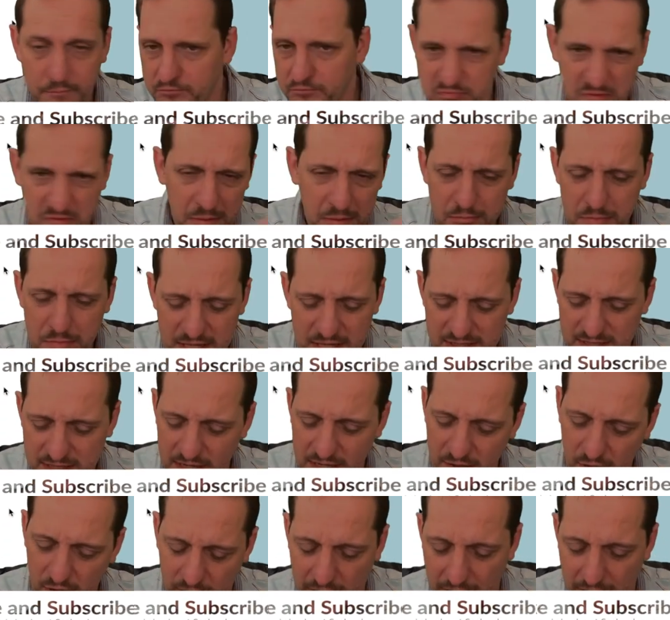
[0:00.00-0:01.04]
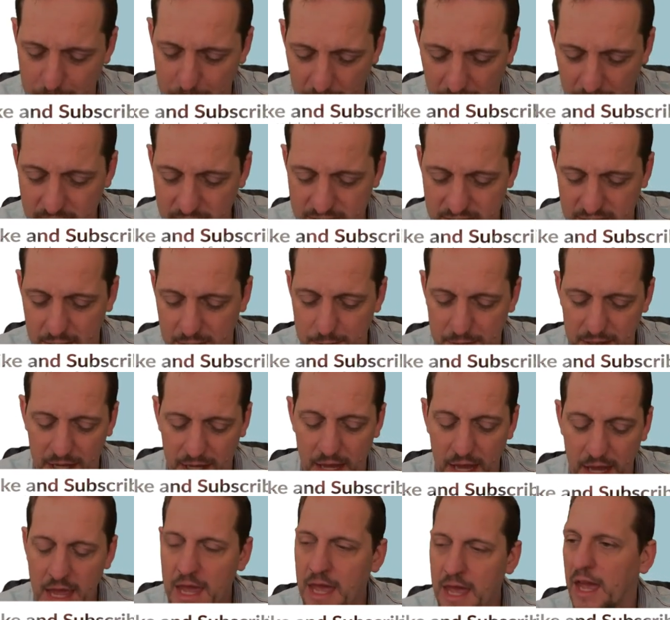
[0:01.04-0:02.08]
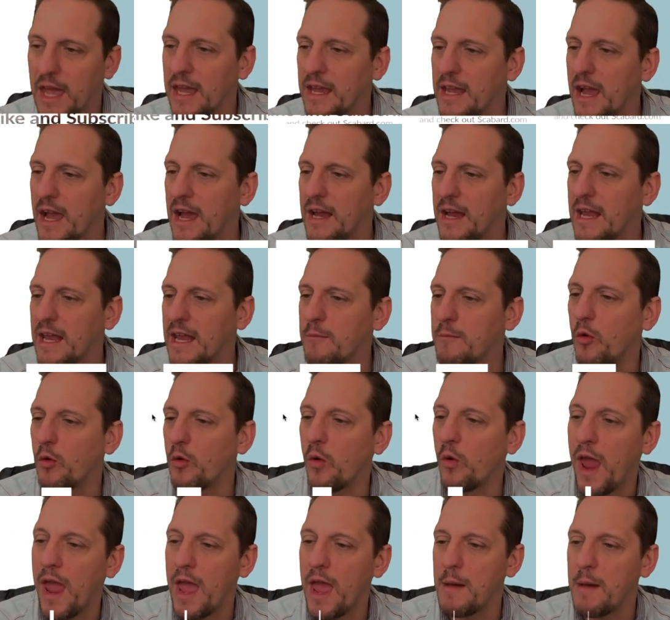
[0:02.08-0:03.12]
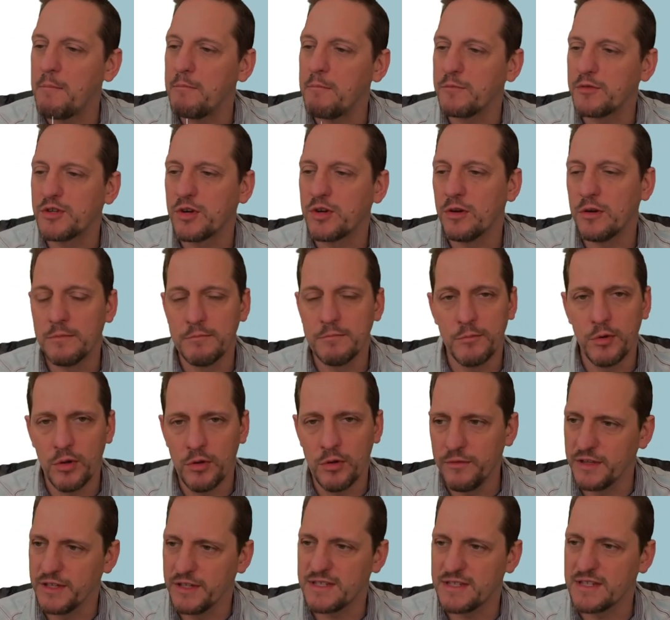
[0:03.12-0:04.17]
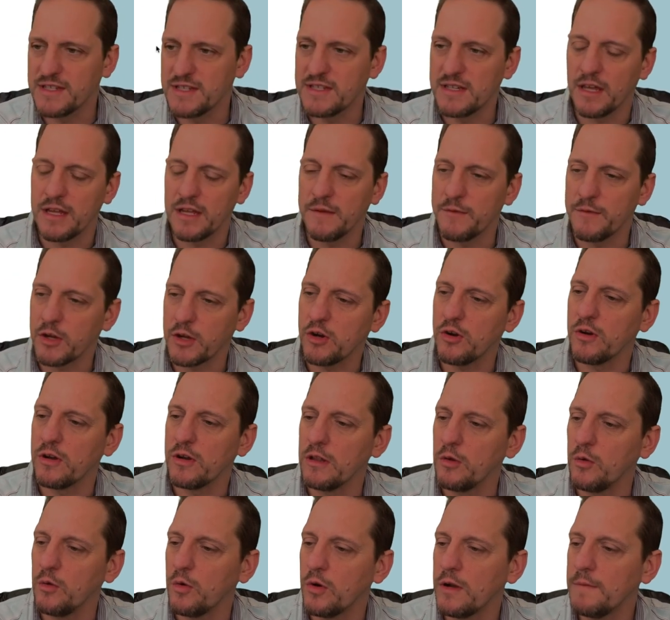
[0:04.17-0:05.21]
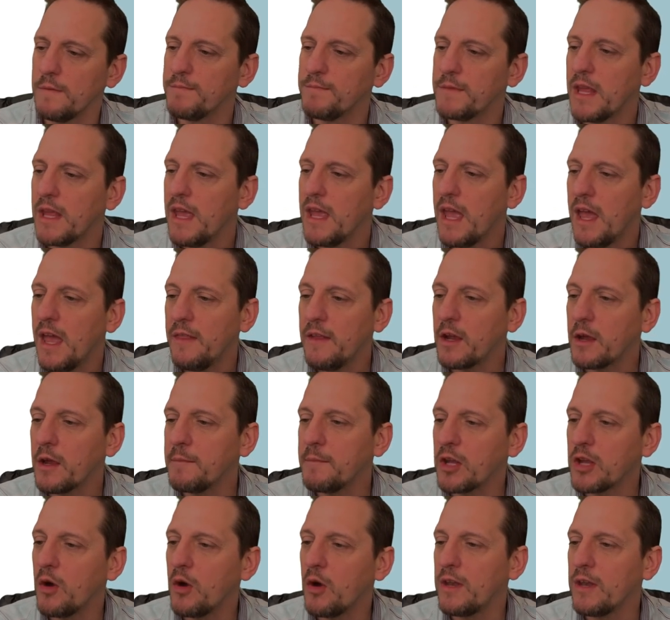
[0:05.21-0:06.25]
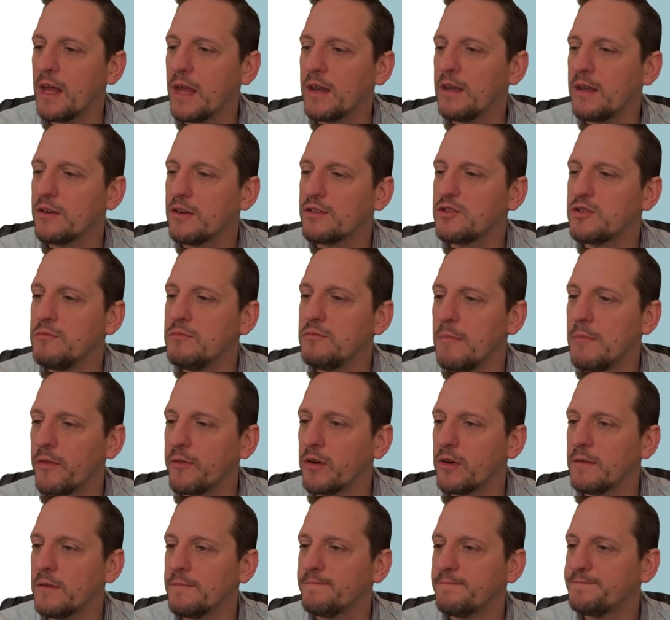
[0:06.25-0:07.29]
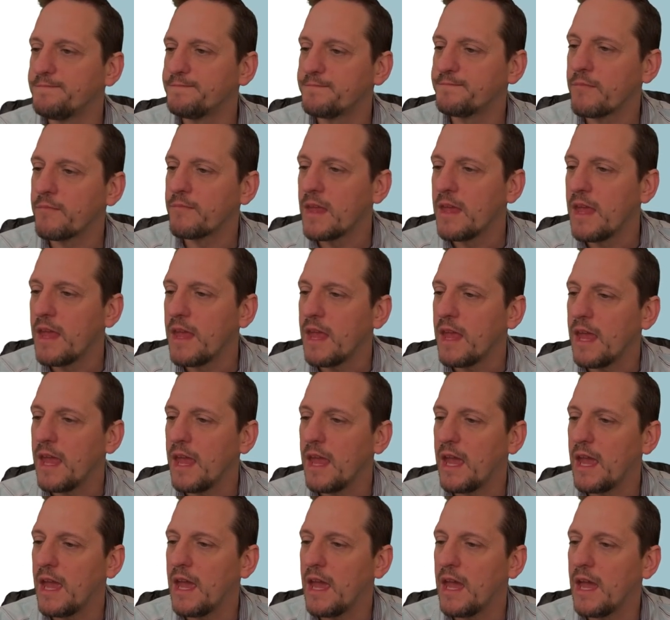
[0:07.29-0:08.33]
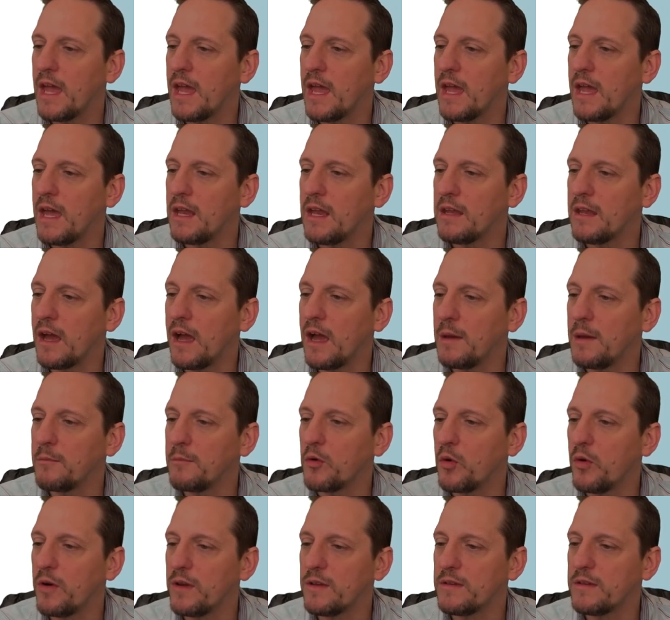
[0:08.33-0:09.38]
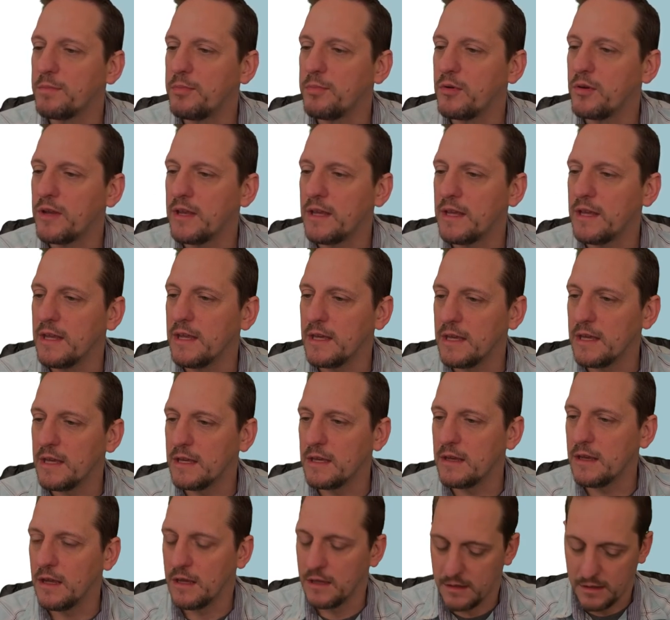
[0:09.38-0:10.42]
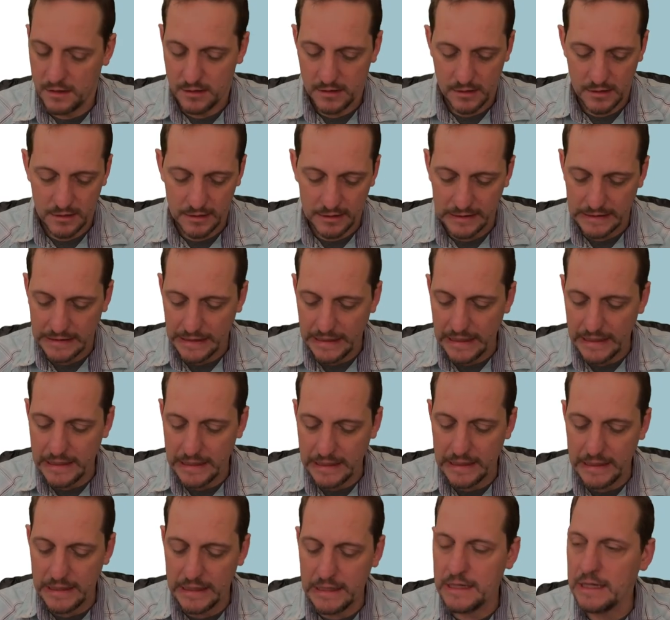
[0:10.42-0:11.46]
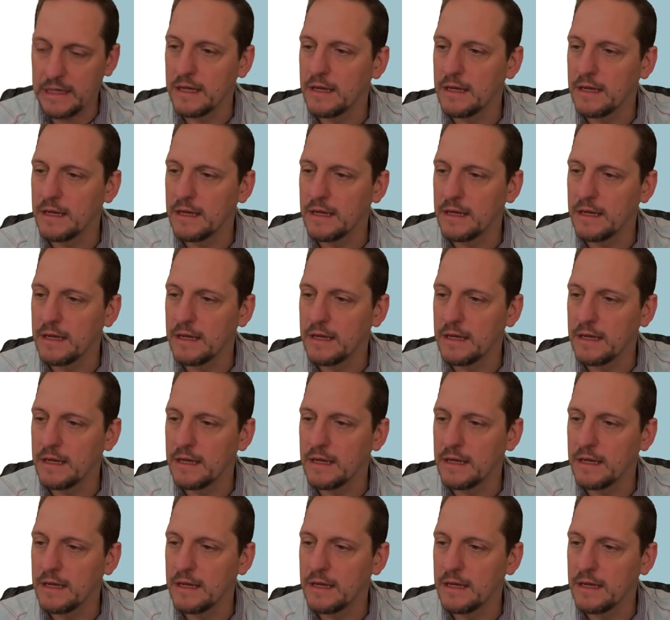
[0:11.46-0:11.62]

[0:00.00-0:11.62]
NPC in our campaign is going to be a guy named Ram Turnbull, the son of the current Lord. And then I'm going to go down here to Mother, and I'm going to put in Lady